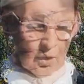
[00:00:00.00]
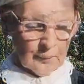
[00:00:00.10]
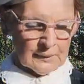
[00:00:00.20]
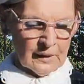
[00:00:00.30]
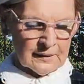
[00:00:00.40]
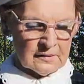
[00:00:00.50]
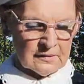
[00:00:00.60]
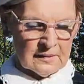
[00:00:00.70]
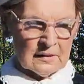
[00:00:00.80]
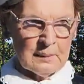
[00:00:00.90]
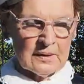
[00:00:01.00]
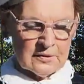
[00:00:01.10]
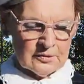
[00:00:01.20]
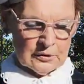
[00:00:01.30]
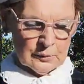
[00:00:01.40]
I would like to send a
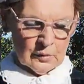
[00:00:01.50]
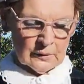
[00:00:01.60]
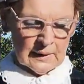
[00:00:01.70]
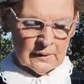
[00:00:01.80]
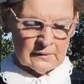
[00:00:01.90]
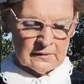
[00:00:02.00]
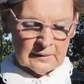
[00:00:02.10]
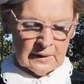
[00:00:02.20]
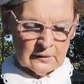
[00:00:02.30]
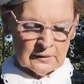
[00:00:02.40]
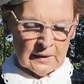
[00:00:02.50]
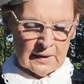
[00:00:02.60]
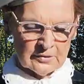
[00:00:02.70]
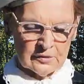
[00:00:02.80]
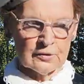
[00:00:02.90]
message to all Celts and Celtic
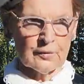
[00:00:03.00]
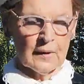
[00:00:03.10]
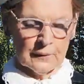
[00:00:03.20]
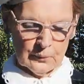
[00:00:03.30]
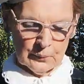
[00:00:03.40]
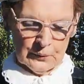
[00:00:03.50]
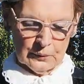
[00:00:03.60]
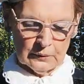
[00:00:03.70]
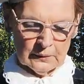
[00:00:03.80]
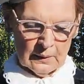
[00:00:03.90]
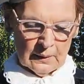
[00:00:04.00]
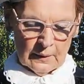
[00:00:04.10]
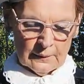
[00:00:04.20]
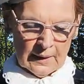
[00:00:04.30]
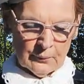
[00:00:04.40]
nations around the world
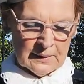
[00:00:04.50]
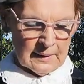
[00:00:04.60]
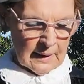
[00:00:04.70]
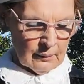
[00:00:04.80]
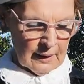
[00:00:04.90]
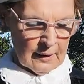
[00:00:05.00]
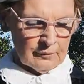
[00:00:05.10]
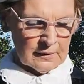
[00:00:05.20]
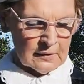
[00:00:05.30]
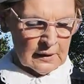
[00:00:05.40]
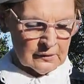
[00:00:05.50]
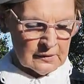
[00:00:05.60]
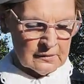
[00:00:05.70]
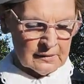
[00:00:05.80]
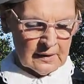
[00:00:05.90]
that we now have a
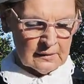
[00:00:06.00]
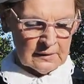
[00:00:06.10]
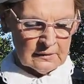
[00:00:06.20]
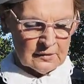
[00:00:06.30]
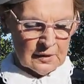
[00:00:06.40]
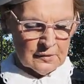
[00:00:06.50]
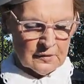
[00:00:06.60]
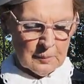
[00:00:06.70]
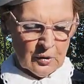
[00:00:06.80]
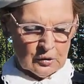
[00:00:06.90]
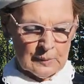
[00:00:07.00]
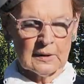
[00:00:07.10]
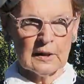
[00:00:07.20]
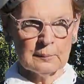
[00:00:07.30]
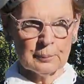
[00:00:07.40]
Celtic Standing Stones
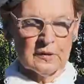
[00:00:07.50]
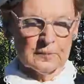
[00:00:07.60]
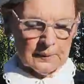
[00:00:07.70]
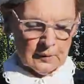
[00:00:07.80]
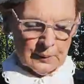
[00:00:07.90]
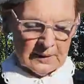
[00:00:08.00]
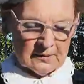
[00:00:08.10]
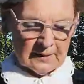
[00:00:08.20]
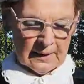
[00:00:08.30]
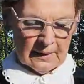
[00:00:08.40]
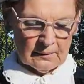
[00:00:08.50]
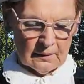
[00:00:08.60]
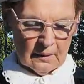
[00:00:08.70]
monument in Brisbane, Queensland.